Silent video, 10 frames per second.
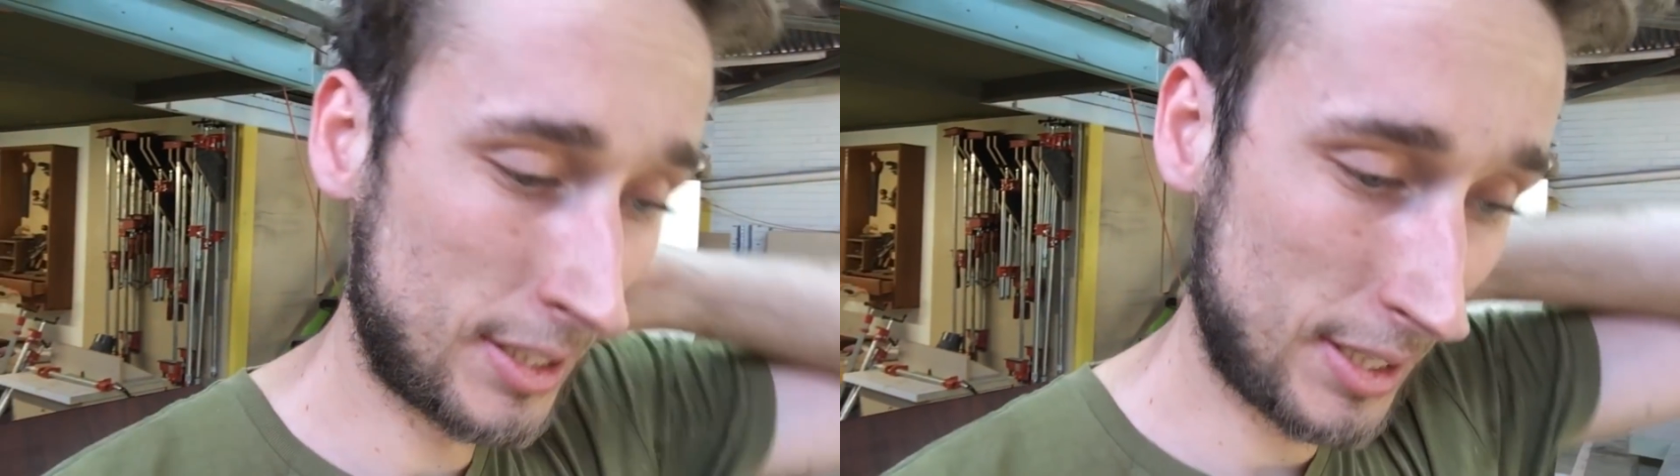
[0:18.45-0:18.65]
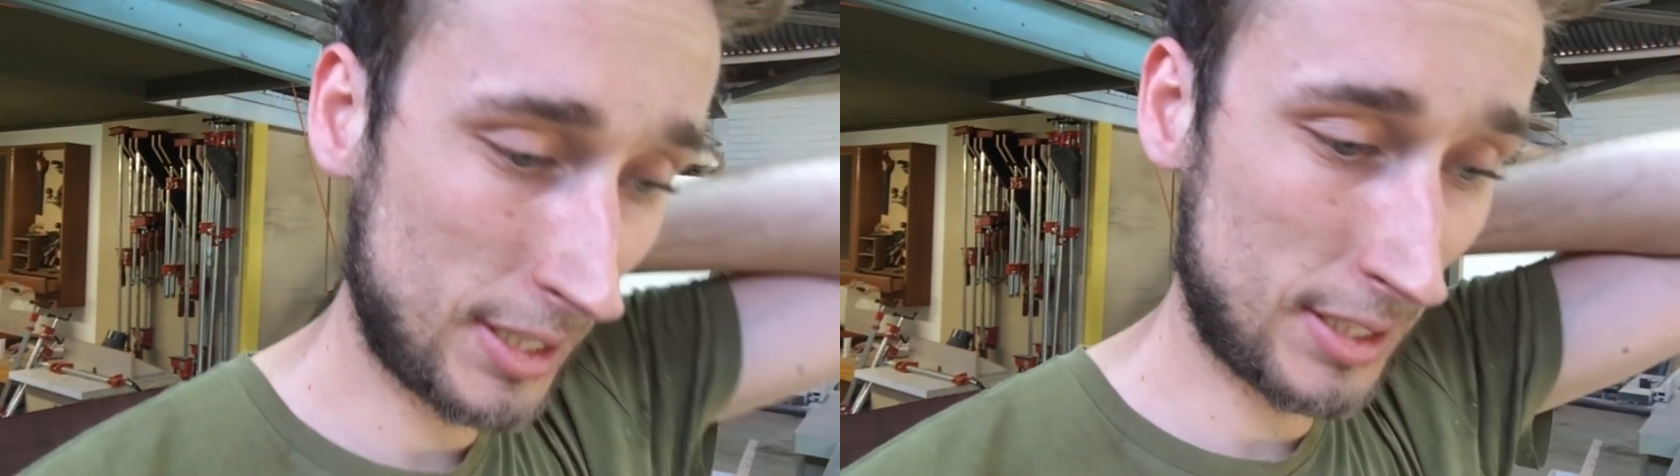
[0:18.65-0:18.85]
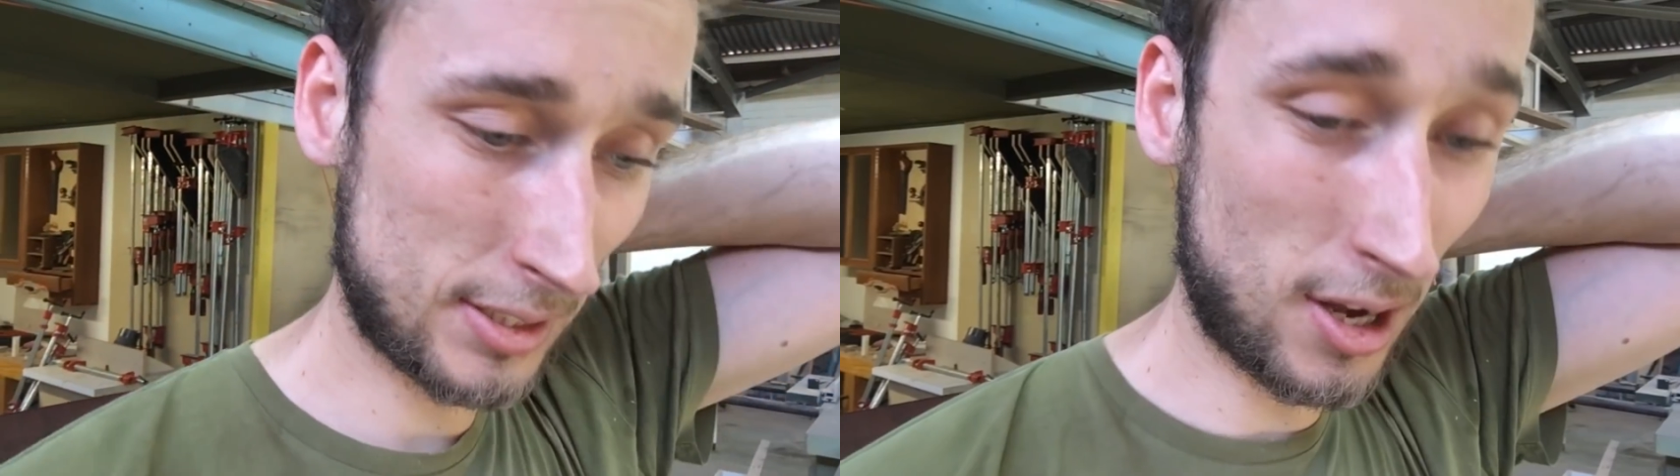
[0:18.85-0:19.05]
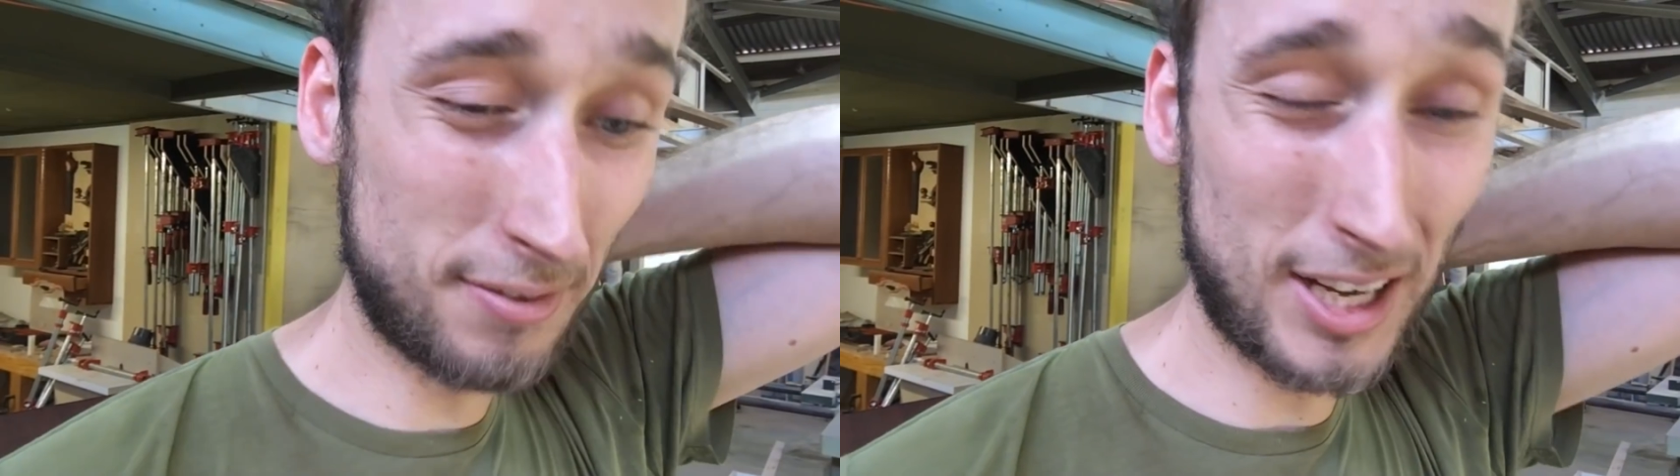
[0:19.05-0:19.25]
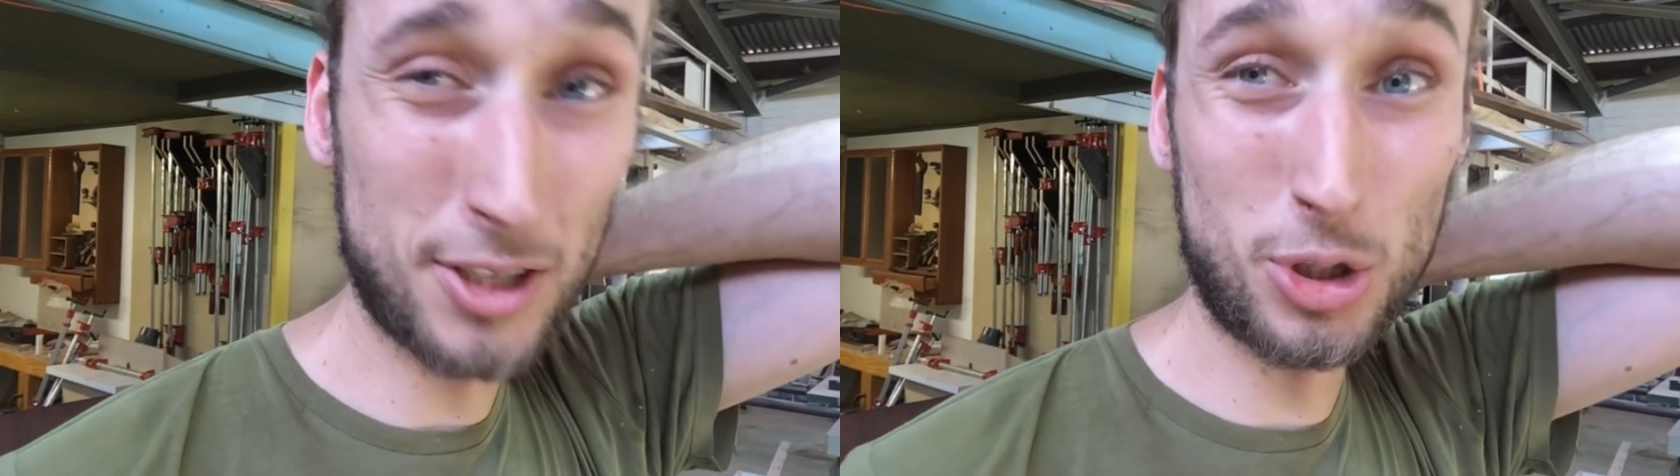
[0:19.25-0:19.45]
is
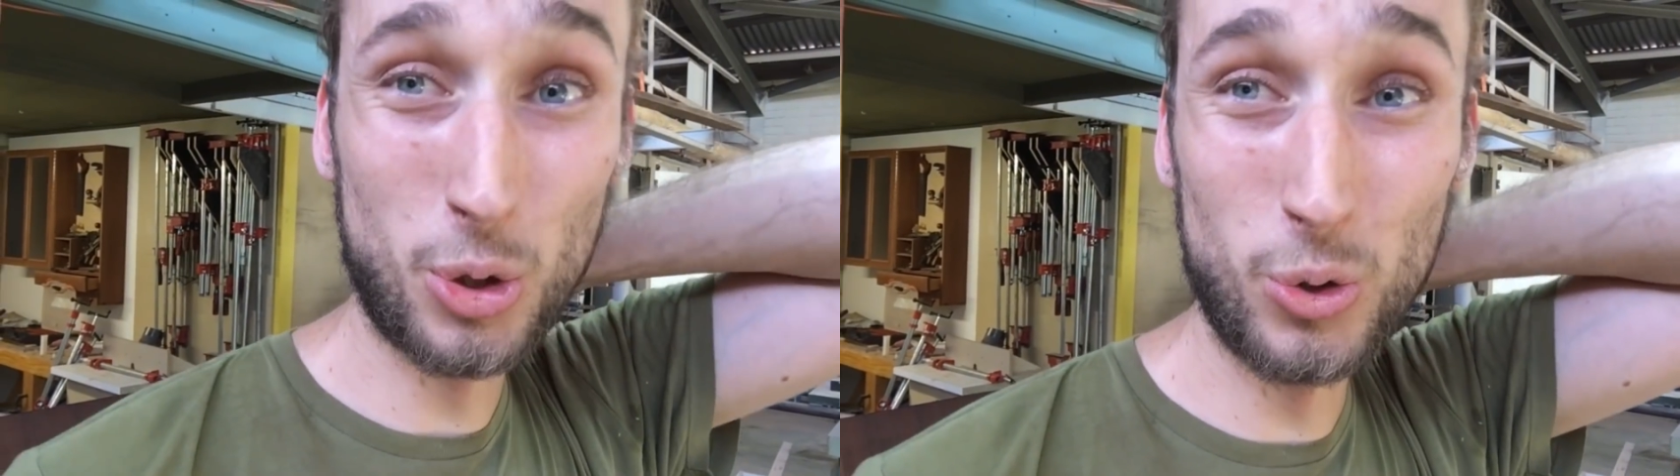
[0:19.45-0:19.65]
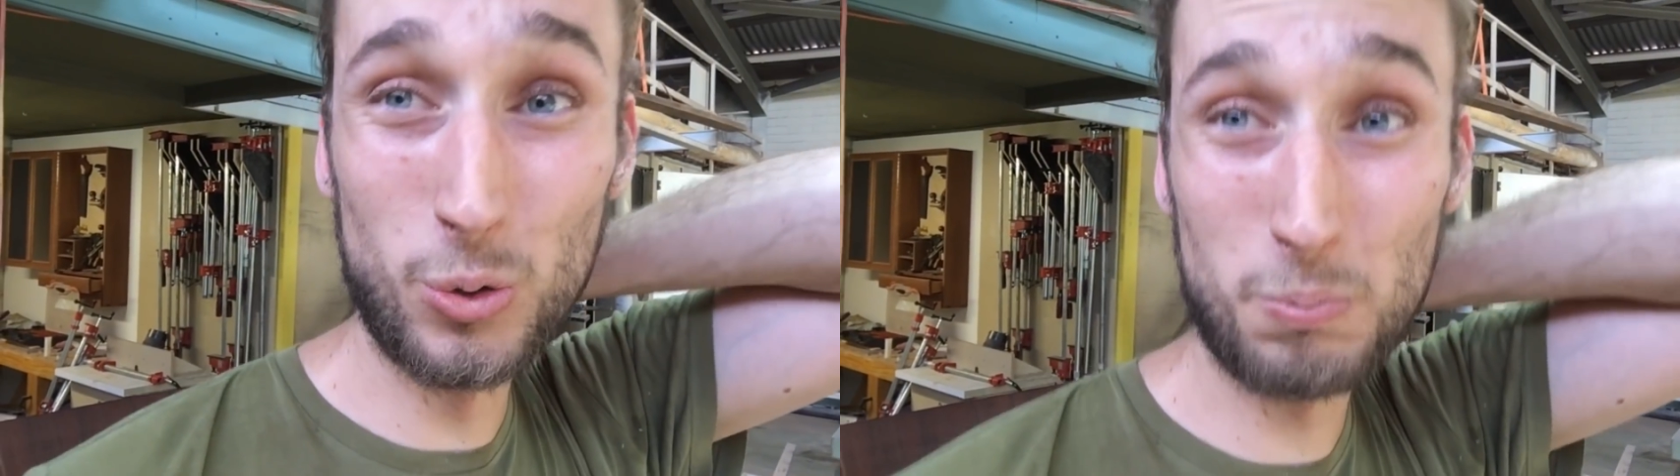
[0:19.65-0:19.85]
I've had two